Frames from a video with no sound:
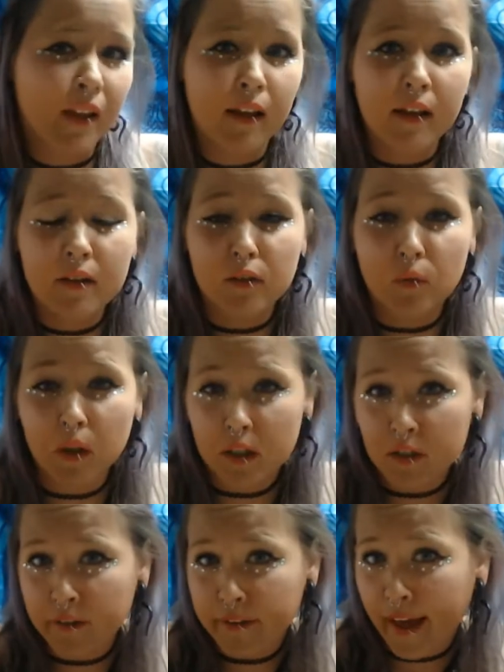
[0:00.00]
So we're going to
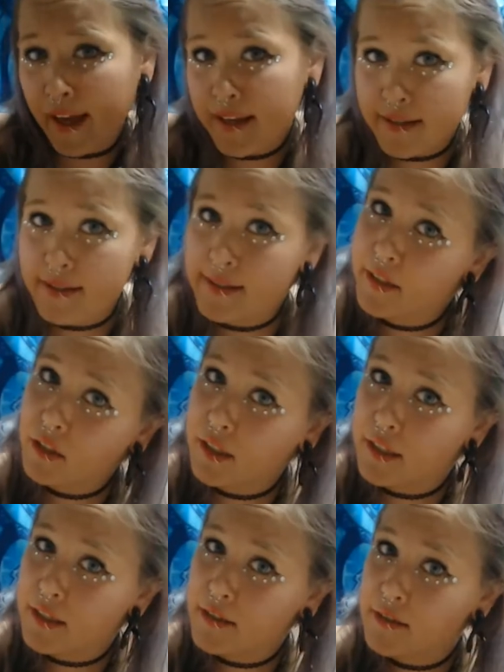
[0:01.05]
do that as a
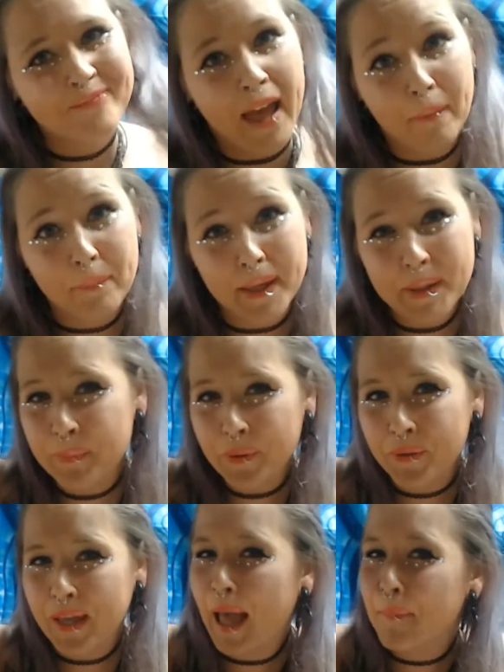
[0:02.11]
series. Happy
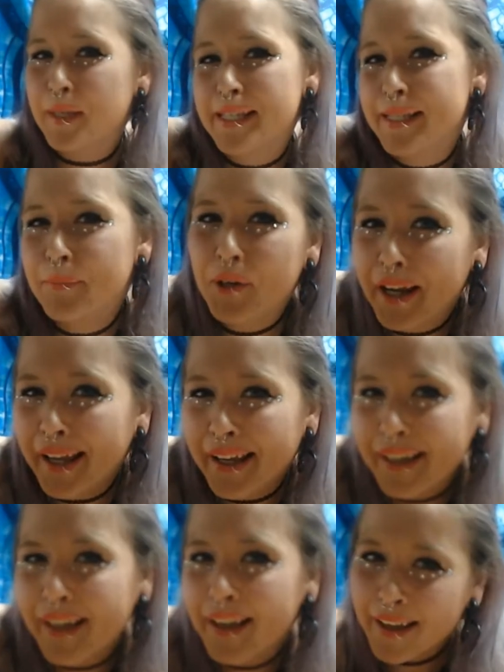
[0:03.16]
Imbolc, happy
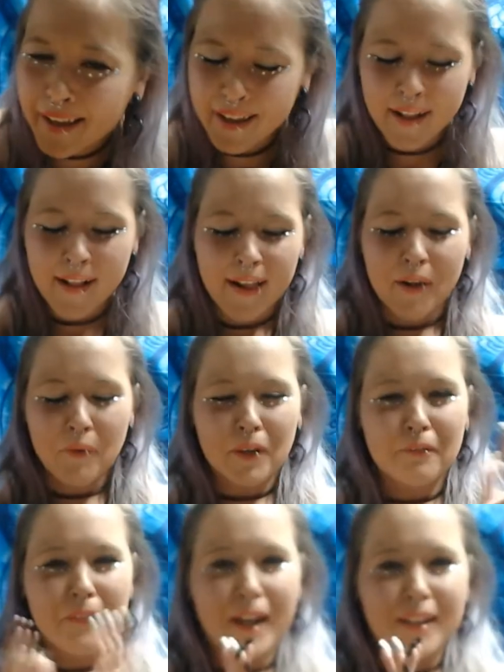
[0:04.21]
spring. We are
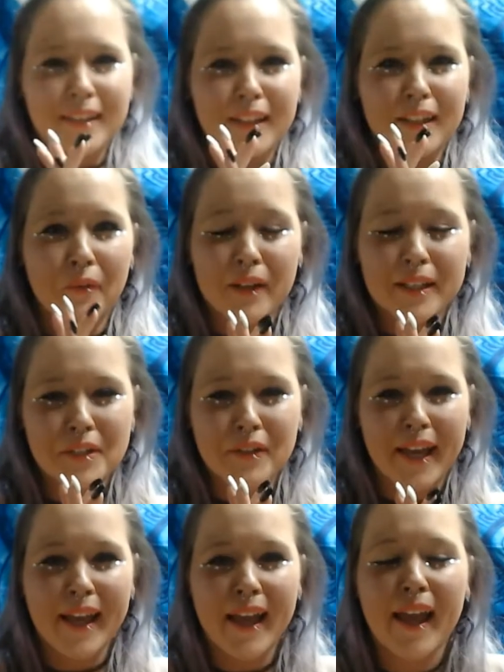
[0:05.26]
finally going to
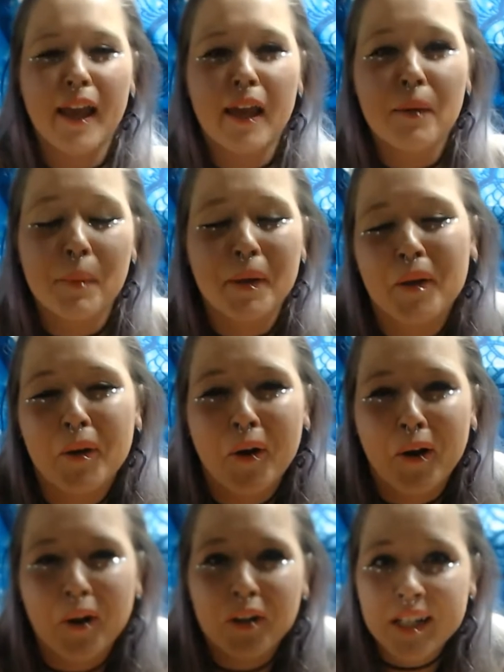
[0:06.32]
get a pick a
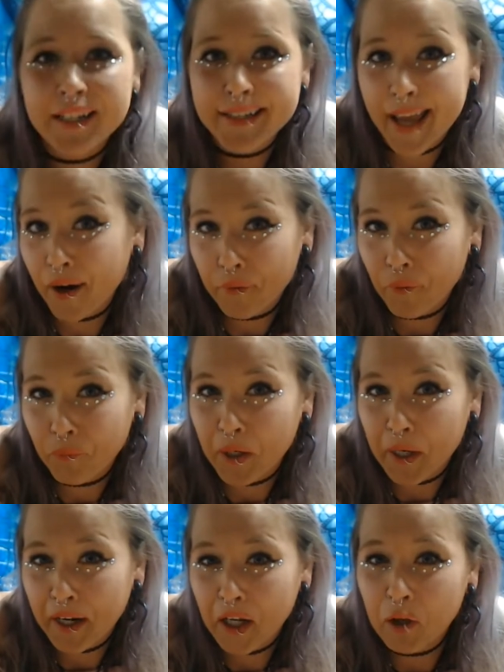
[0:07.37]
card tarot
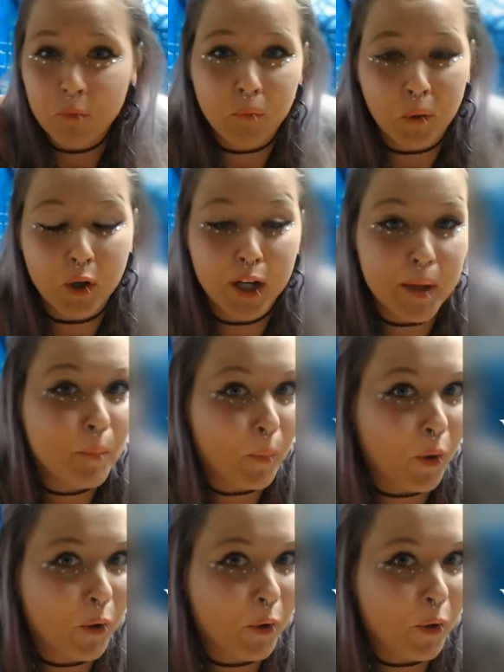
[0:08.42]
reading for Imbolc.